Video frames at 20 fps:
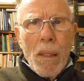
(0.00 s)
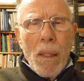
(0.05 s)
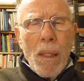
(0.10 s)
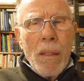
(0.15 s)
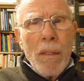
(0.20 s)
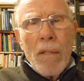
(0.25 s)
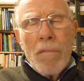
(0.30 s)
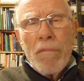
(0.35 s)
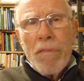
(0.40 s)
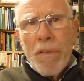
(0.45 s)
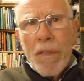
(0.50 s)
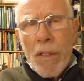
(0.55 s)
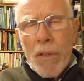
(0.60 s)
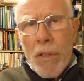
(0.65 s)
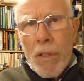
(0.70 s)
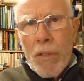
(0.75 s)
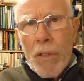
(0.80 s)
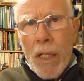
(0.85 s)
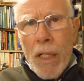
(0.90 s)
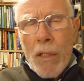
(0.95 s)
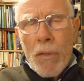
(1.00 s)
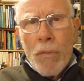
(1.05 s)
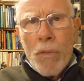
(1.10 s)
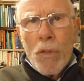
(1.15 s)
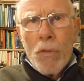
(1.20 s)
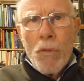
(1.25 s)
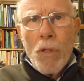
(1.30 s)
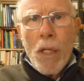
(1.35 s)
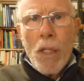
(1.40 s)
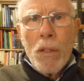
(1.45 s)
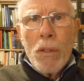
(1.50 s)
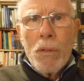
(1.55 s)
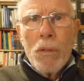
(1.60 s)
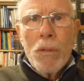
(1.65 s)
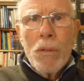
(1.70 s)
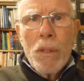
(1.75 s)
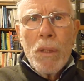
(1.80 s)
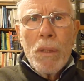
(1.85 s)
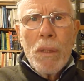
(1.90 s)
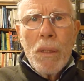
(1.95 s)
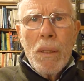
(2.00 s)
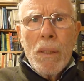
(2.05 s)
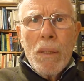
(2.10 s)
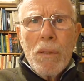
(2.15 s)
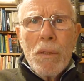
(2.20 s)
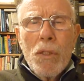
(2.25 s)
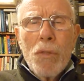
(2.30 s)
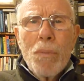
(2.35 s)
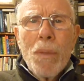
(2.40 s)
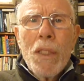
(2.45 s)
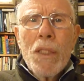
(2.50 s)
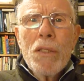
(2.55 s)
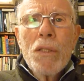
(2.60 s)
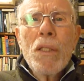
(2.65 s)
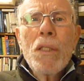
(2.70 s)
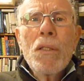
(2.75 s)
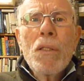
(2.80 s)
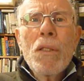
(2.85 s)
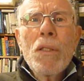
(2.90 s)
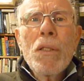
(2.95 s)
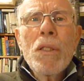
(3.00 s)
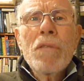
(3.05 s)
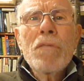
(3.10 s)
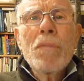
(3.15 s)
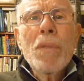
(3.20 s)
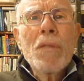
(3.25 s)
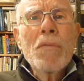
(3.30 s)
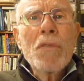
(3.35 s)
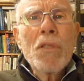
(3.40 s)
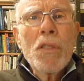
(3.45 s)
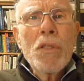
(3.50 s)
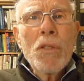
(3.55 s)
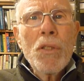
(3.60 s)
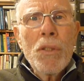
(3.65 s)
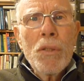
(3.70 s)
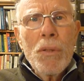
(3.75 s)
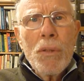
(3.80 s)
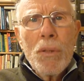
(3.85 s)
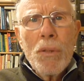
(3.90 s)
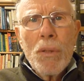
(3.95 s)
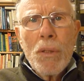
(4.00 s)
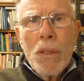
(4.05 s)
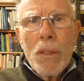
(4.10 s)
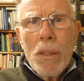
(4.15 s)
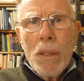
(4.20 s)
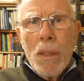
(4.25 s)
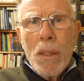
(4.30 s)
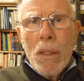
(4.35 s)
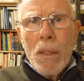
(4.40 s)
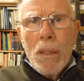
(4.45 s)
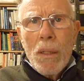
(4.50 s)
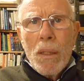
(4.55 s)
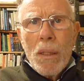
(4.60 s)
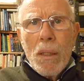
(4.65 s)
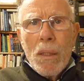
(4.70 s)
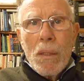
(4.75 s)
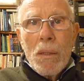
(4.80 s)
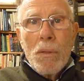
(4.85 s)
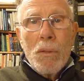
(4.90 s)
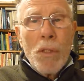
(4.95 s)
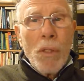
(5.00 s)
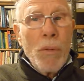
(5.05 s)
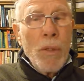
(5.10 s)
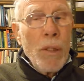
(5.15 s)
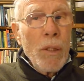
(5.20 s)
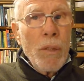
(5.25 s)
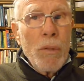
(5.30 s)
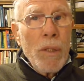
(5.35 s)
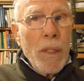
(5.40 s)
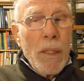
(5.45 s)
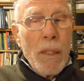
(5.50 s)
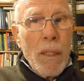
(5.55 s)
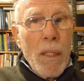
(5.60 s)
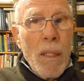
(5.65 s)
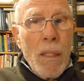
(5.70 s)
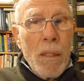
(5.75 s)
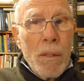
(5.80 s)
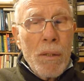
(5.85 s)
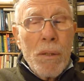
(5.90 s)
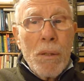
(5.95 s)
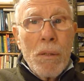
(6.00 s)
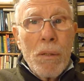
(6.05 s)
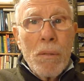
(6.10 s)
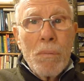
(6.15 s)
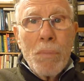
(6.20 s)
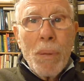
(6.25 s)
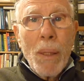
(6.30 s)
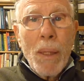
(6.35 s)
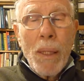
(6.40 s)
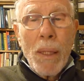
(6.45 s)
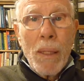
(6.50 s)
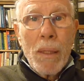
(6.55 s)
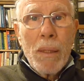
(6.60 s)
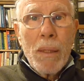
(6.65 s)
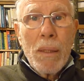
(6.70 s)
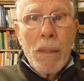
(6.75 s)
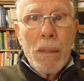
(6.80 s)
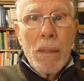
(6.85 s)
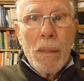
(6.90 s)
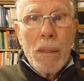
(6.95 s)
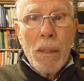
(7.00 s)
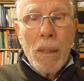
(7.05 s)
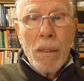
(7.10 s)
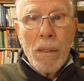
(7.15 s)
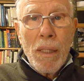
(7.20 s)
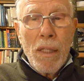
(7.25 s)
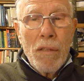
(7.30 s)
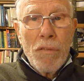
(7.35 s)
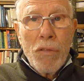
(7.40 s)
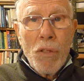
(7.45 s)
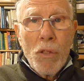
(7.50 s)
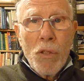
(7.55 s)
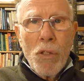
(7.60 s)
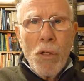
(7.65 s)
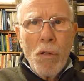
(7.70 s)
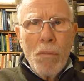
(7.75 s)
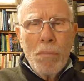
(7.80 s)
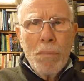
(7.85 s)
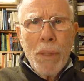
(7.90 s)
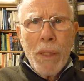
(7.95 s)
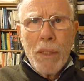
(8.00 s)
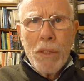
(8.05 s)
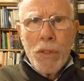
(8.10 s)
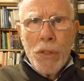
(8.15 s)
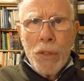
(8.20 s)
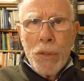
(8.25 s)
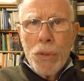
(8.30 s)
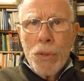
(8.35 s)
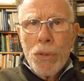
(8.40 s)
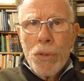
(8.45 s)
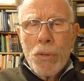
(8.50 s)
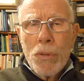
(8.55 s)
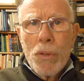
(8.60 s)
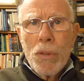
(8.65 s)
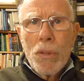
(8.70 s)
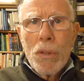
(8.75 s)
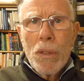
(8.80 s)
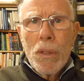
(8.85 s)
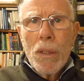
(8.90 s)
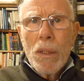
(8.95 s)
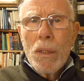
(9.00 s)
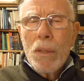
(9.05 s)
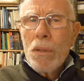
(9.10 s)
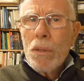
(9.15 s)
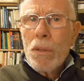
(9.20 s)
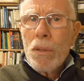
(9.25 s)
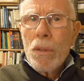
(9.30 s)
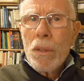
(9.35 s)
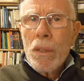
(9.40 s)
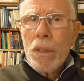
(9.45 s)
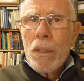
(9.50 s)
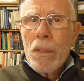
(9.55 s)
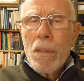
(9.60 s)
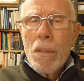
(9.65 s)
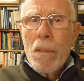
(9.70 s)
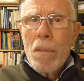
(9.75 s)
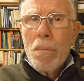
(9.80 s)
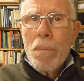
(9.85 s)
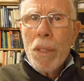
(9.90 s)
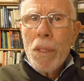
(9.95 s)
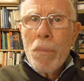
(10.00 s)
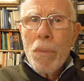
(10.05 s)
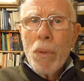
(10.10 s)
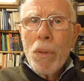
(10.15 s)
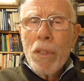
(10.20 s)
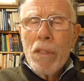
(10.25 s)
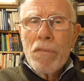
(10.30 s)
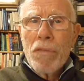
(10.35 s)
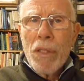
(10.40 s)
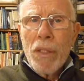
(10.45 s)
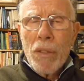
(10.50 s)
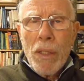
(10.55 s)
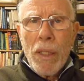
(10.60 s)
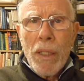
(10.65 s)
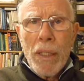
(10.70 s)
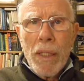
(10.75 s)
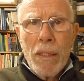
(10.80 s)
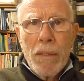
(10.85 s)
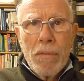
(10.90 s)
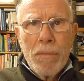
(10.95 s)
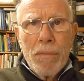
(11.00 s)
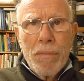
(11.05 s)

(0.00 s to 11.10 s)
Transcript: And then farther down the road, the spacing could have been reduced so that only cars could park and therefore not be a nuisance to the people living there.